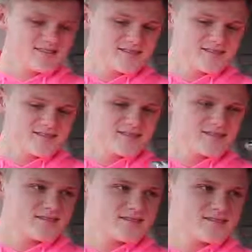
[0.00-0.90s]

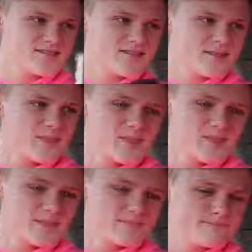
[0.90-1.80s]

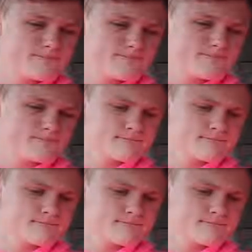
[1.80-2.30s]
(not speaking)